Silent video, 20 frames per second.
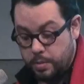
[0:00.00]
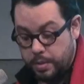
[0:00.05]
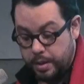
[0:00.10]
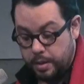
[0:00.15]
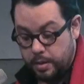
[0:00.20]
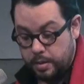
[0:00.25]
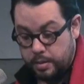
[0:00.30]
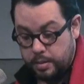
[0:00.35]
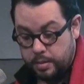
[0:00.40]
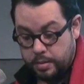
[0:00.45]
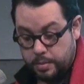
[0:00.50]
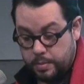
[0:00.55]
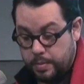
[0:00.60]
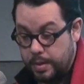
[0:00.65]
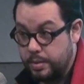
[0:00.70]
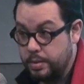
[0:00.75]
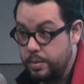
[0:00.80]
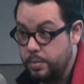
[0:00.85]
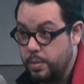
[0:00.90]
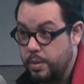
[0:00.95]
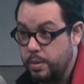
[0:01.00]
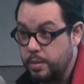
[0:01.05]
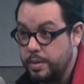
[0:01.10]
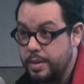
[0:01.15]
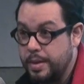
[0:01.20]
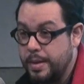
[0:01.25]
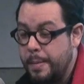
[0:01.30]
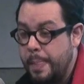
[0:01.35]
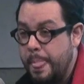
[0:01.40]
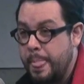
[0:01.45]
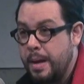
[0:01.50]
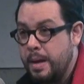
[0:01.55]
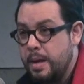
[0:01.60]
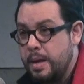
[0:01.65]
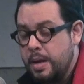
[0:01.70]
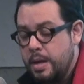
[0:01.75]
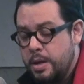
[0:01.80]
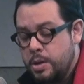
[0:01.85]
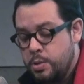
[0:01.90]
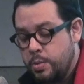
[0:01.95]
going on around the world.
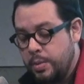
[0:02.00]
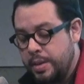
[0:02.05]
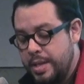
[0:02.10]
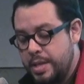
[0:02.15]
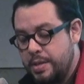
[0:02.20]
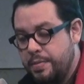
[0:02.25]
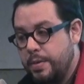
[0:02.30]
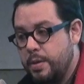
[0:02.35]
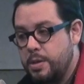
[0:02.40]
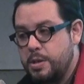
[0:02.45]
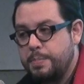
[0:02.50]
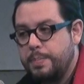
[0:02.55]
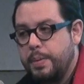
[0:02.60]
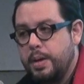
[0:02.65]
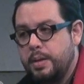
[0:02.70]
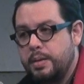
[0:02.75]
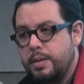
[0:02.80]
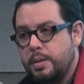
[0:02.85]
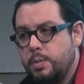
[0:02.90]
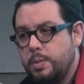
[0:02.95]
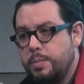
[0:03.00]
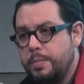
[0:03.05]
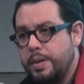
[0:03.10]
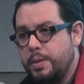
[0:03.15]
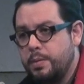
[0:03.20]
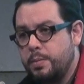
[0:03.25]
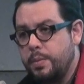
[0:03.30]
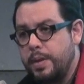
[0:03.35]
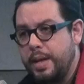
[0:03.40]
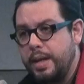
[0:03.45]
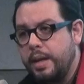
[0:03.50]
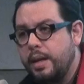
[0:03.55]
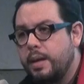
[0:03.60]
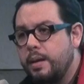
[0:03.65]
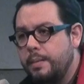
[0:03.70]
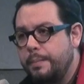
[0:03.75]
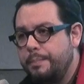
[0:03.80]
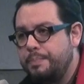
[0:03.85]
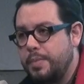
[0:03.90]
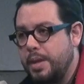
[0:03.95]
So in this first part, I will be
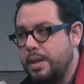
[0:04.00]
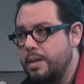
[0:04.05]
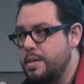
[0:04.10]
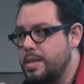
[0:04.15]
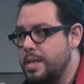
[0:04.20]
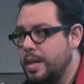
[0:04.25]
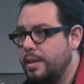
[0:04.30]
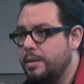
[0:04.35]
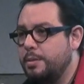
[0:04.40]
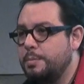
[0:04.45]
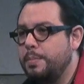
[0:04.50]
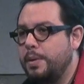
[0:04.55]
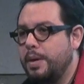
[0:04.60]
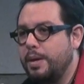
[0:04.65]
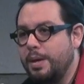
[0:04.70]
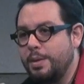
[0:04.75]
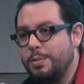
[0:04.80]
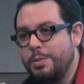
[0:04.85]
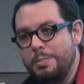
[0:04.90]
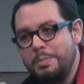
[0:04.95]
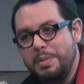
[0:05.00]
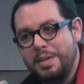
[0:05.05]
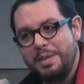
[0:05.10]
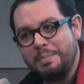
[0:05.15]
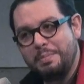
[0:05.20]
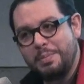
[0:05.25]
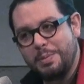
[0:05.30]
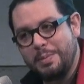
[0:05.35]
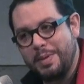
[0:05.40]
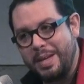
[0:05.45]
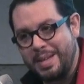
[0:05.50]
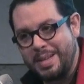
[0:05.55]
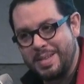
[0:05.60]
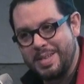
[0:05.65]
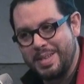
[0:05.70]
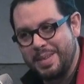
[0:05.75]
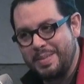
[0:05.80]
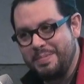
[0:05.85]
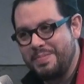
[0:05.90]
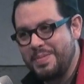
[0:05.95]
reading, and the second part, I will be
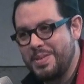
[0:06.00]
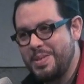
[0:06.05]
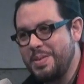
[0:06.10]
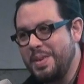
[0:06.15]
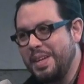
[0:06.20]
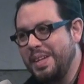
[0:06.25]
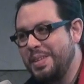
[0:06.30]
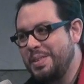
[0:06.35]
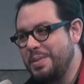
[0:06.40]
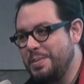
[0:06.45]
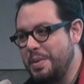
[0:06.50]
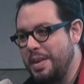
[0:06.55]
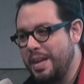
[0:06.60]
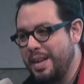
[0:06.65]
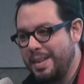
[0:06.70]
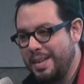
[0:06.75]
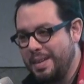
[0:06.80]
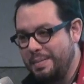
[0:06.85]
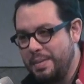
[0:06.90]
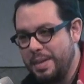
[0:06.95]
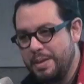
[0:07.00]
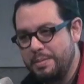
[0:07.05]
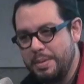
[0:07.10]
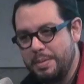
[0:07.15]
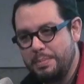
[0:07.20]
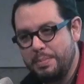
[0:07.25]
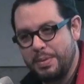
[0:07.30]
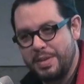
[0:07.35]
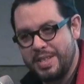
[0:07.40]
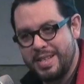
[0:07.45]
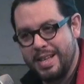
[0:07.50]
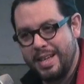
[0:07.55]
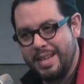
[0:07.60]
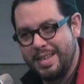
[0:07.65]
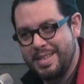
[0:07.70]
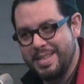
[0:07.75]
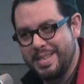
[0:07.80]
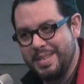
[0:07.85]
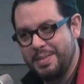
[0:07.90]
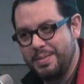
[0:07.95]
improvising. So I need to be a little bit
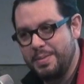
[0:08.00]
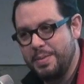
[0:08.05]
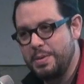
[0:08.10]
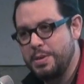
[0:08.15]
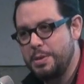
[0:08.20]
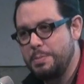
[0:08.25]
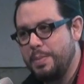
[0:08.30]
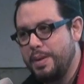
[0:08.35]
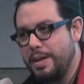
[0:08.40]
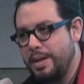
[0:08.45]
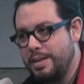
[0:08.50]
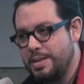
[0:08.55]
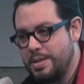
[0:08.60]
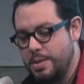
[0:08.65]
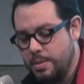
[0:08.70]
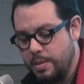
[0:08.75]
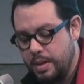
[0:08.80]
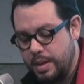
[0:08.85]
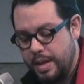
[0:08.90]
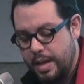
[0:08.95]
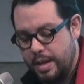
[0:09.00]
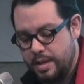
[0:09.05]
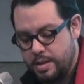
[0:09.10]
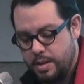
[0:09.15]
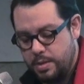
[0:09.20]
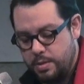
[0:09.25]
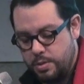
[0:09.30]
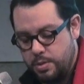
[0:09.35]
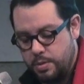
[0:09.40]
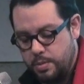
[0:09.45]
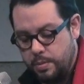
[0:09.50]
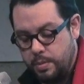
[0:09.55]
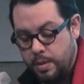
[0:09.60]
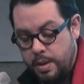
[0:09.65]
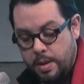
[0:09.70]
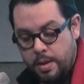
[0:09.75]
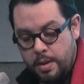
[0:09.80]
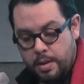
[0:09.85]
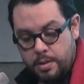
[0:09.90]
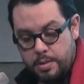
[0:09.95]
precise in the first part, so I ask you to,
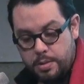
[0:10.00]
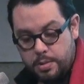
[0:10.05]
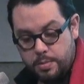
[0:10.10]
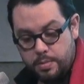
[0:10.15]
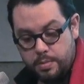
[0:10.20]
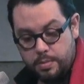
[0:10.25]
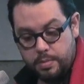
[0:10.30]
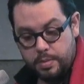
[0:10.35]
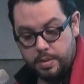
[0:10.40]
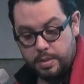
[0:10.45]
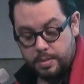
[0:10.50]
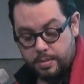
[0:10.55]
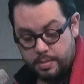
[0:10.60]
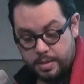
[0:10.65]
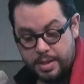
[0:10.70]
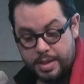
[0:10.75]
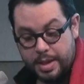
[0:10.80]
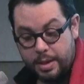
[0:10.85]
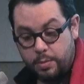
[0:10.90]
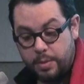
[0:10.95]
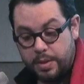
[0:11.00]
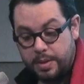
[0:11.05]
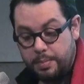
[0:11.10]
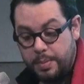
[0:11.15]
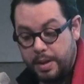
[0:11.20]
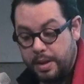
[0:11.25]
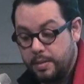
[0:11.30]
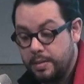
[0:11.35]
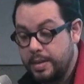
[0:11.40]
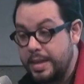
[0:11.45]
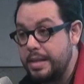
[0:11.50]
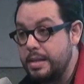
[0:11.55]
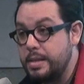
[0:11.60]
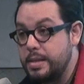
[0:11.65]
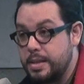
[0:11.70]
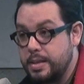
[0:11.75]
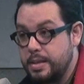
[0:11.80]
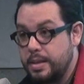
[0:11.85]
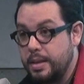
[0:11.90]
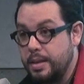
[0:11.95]
to uh, stick with me on
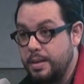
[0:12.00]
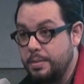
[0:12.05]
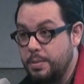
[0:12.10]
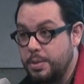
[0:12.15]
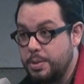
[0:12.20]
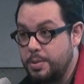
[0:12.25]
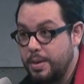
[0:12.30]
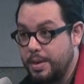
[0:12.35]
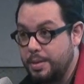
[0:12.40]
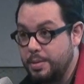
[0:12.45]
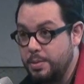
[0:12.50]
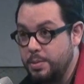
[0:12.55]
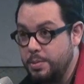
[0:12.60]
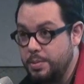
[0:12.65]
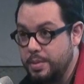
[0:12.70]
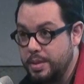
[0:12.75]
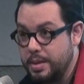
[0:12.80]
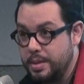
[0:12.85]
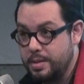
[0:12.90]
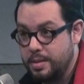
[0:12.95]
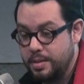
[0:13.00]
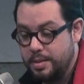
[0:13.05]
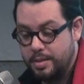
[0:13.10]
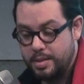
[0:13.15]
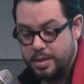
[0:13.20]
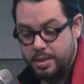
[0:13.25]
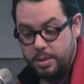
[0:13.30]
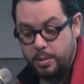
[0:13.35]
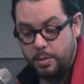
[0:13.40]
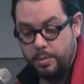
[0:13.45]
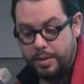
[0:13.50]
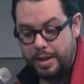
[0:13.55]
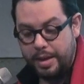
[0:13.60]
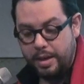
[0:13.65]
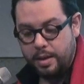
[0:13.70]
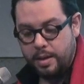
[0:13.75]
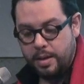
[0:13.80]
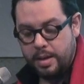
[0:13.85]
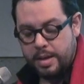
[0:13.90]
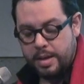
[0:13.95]
this. Uh, we'll try to do it uh, slowly.